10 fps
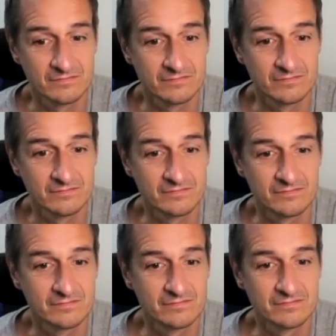
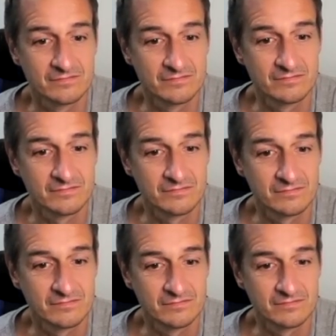
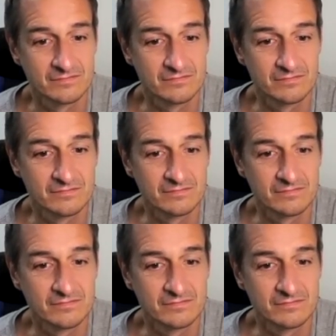
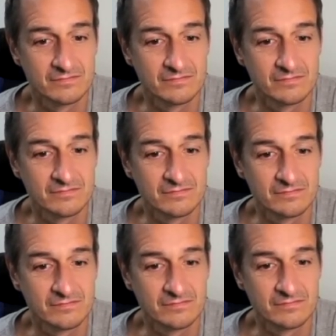
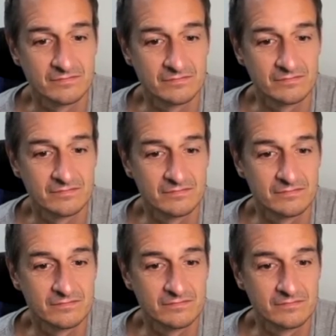
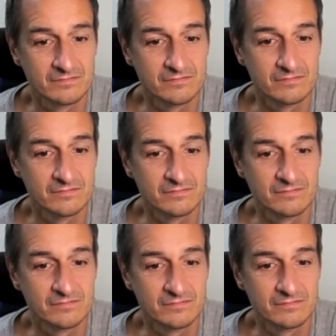
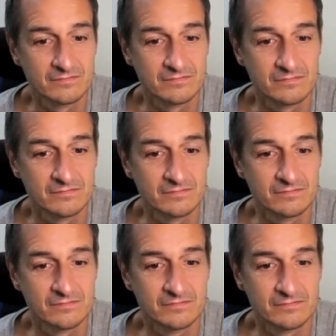
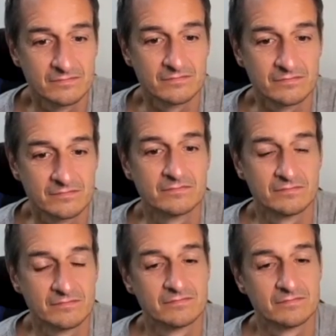
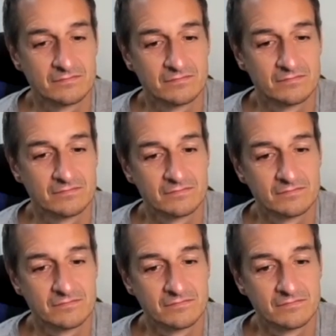This person isn't speaking.